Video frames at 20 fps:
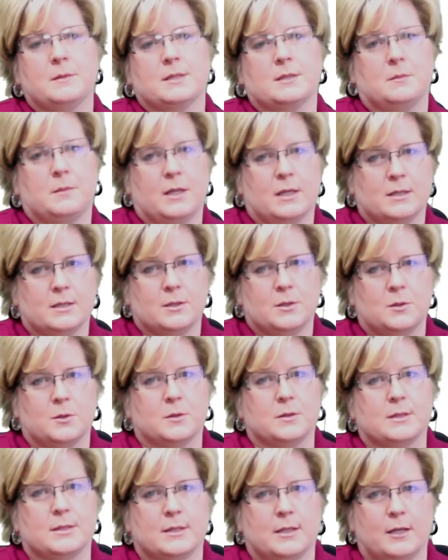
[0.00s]
is Amanda
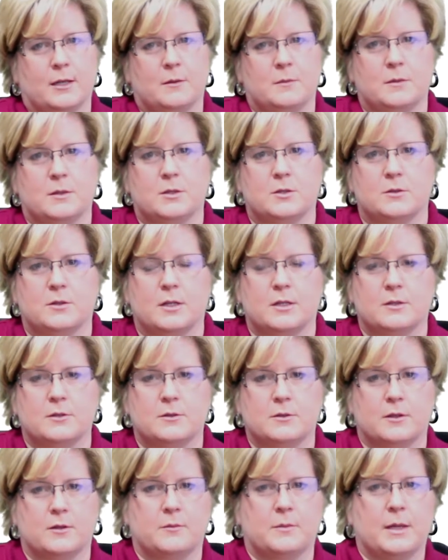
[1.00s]
Hult, and I am the Director
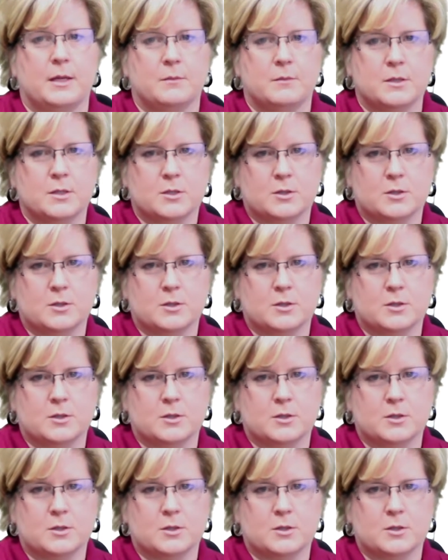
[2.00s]
of Pavement